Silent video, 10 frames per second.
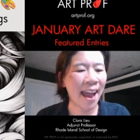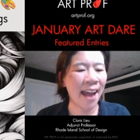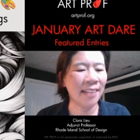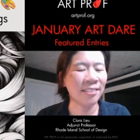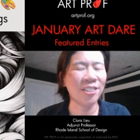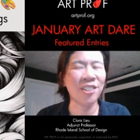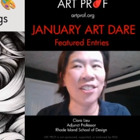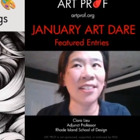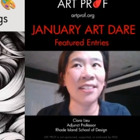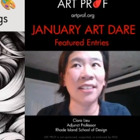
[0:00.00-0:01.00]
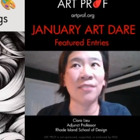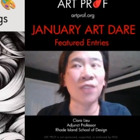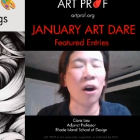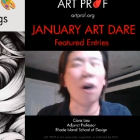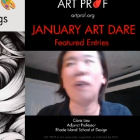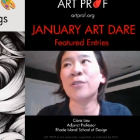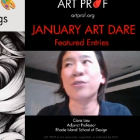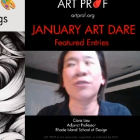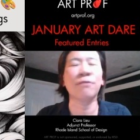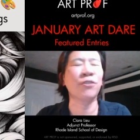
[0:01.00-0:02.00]
And she gives all
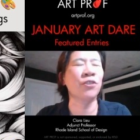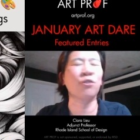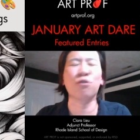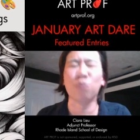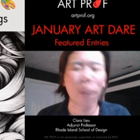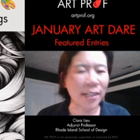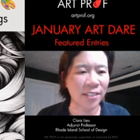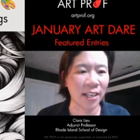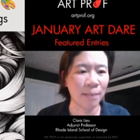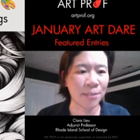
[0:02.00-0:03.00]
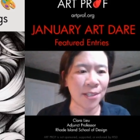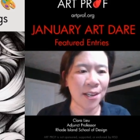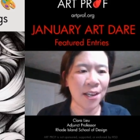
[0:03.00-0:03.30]
sorts of just great tips